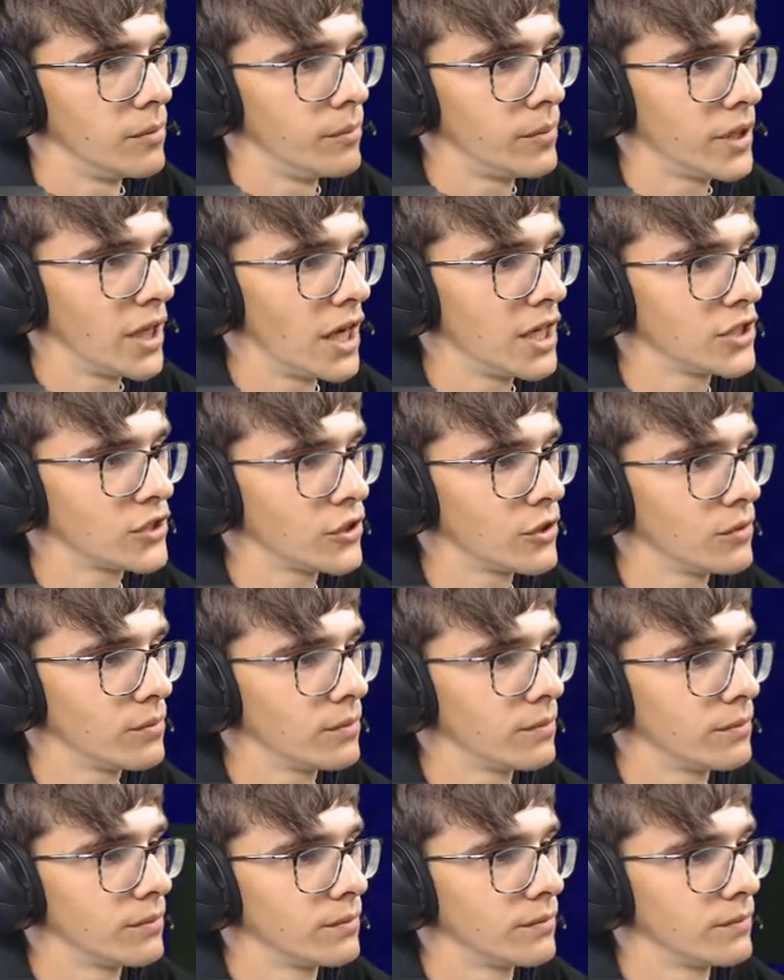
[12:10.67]
Behind you!
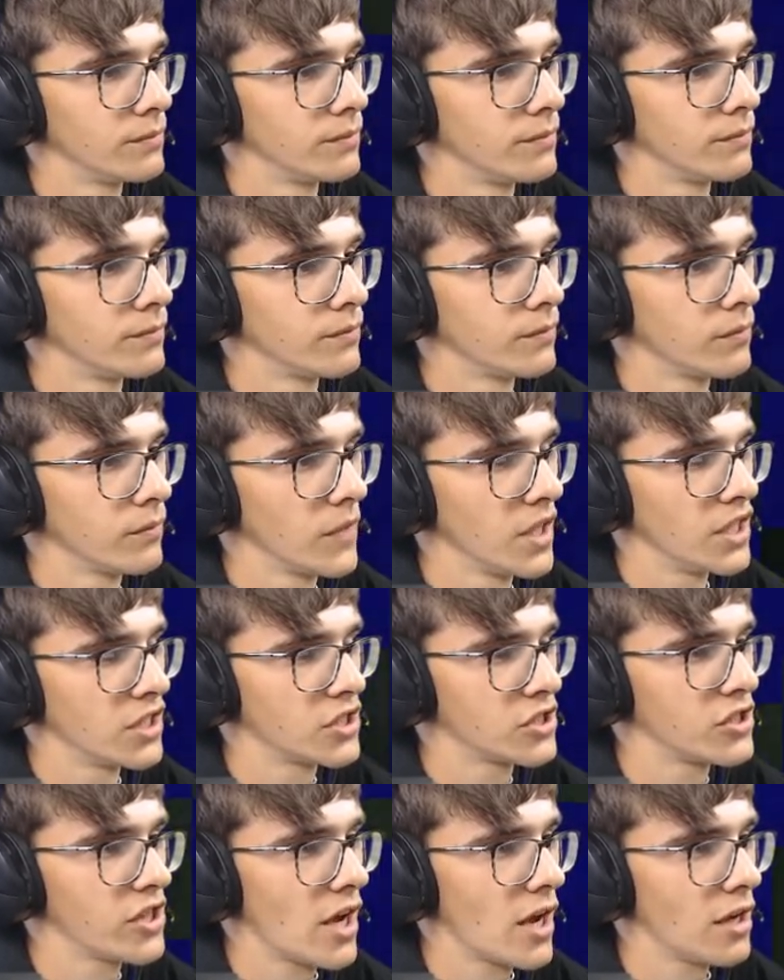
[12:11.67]
His
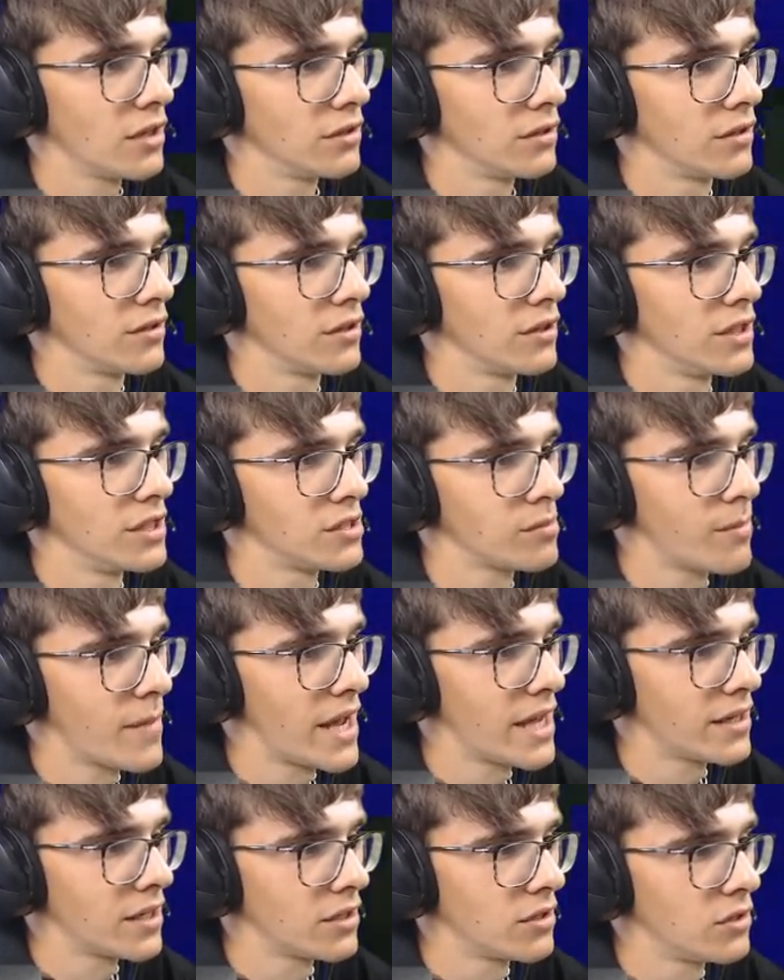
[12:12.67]
child is mad at